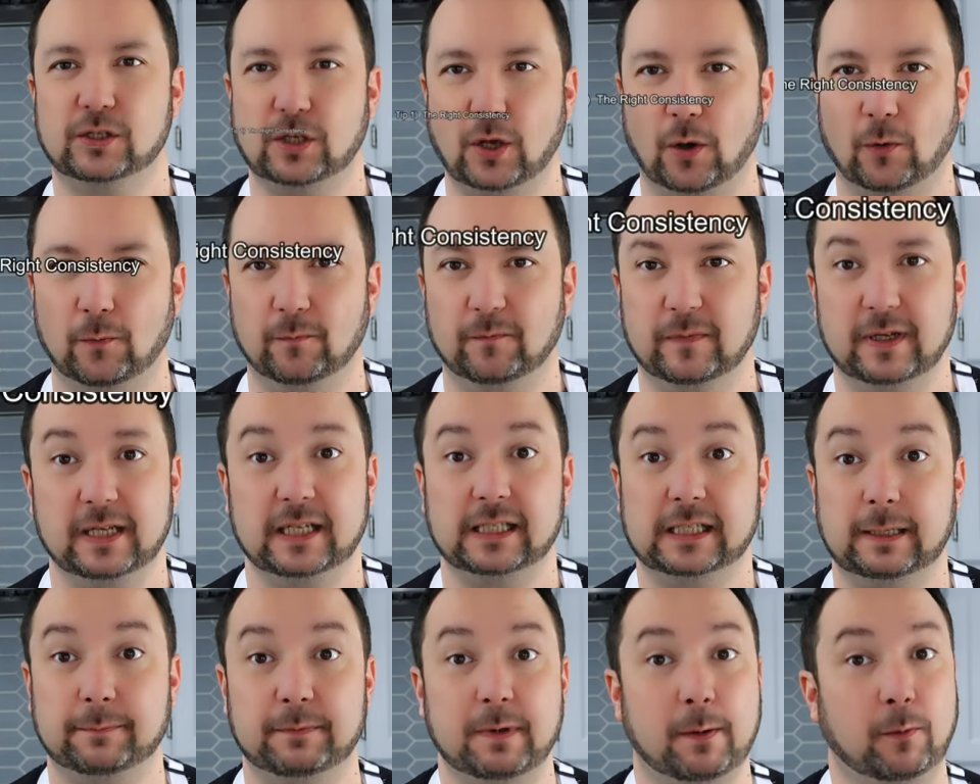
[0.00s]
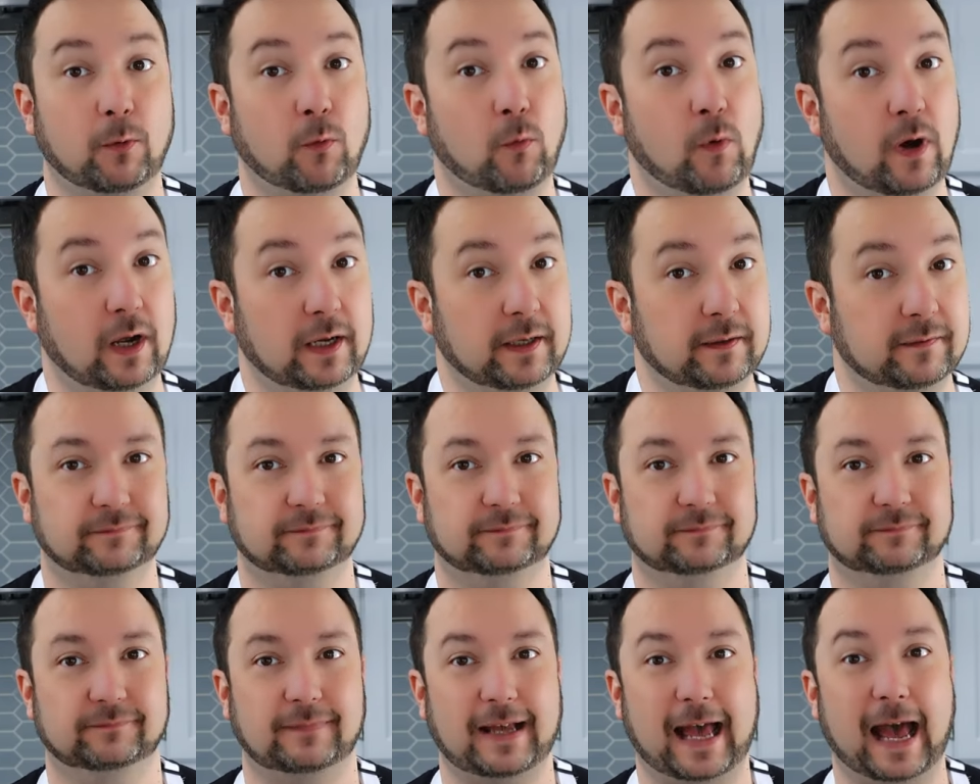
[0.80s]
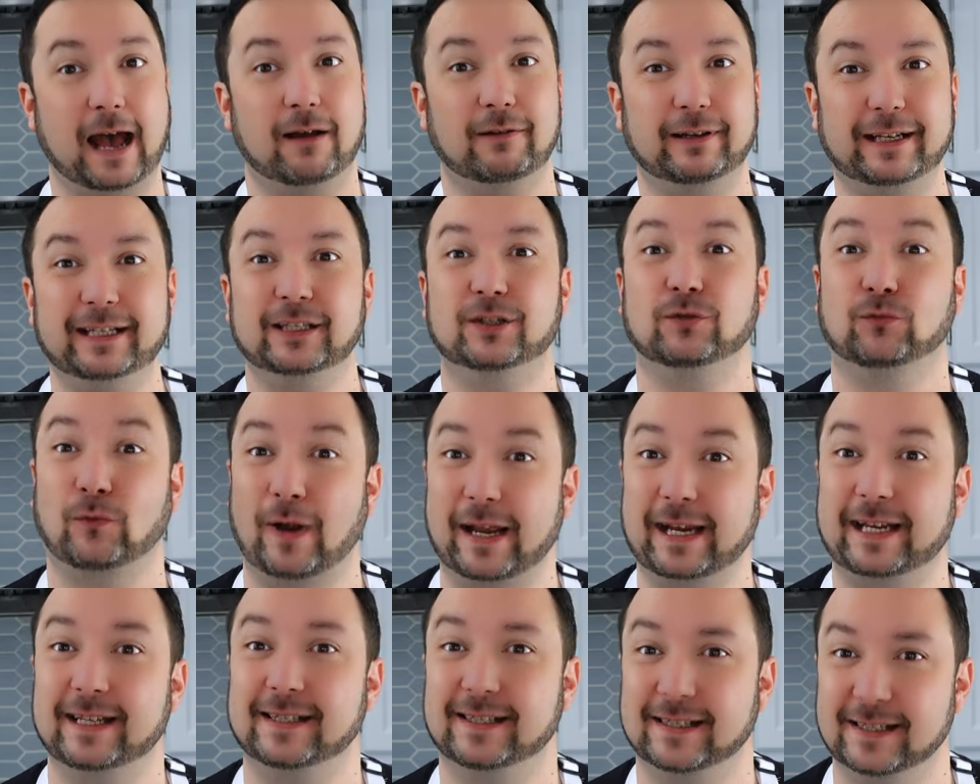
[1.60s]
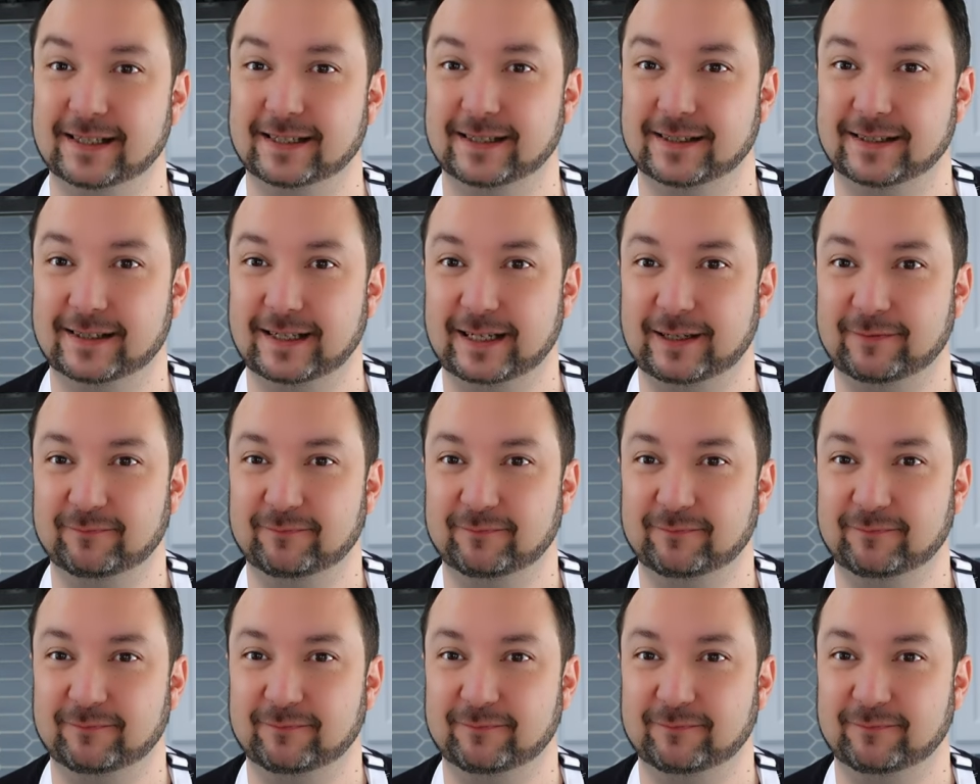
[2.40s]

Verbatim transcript: So tip number one, how to get the right consistency.